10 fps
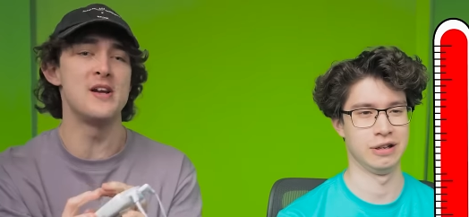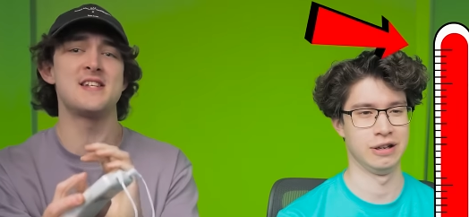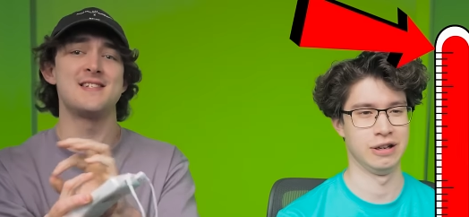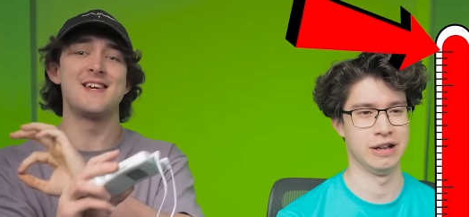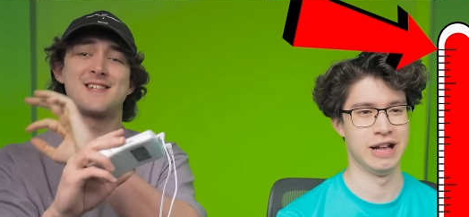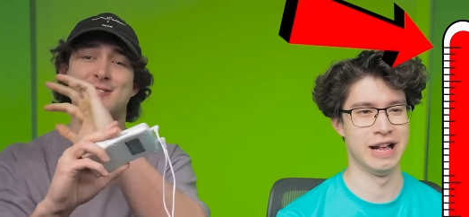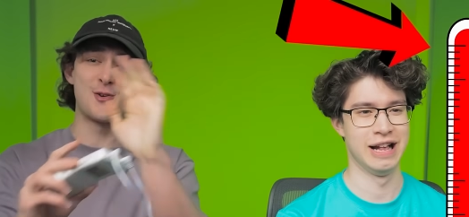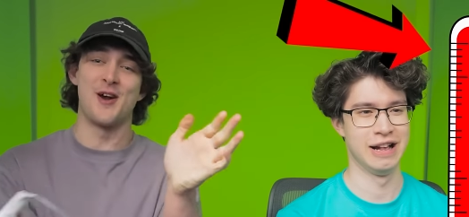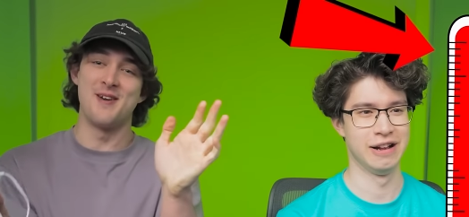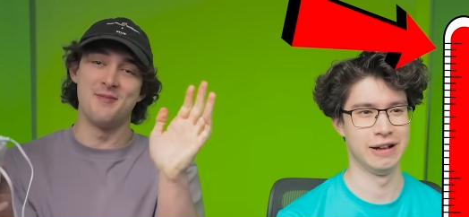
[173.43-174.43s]
Speaker 1: which is
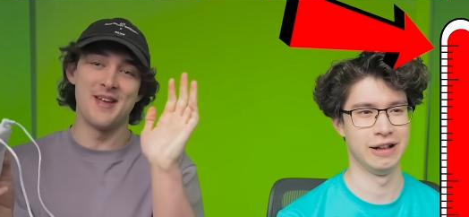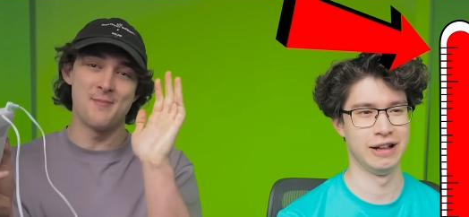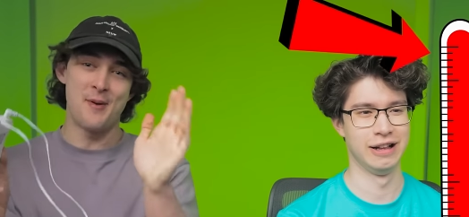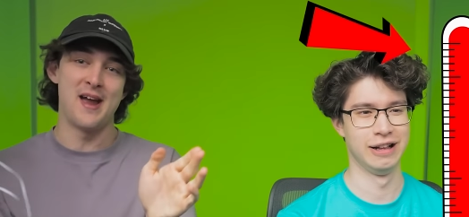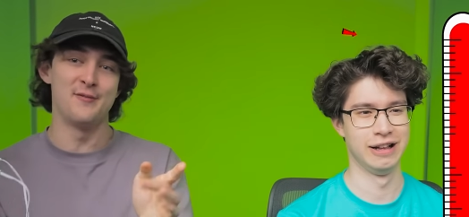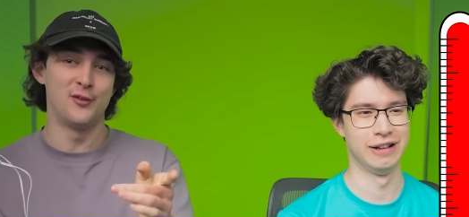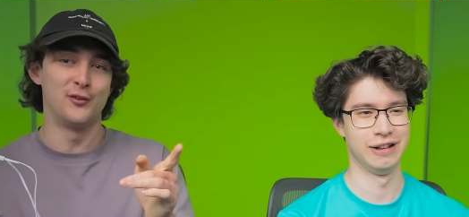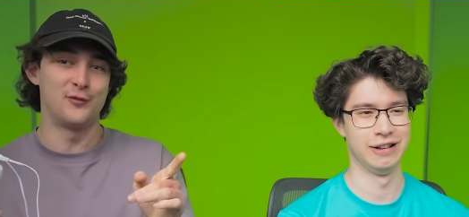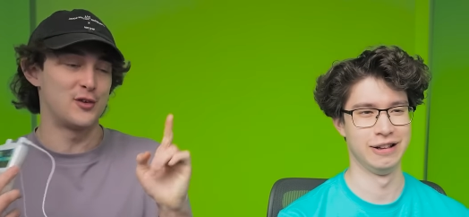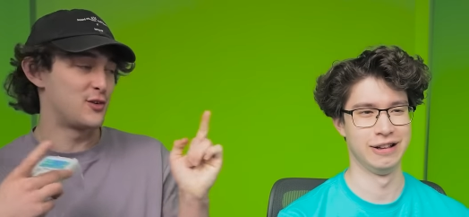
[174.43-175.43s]
extremely painful for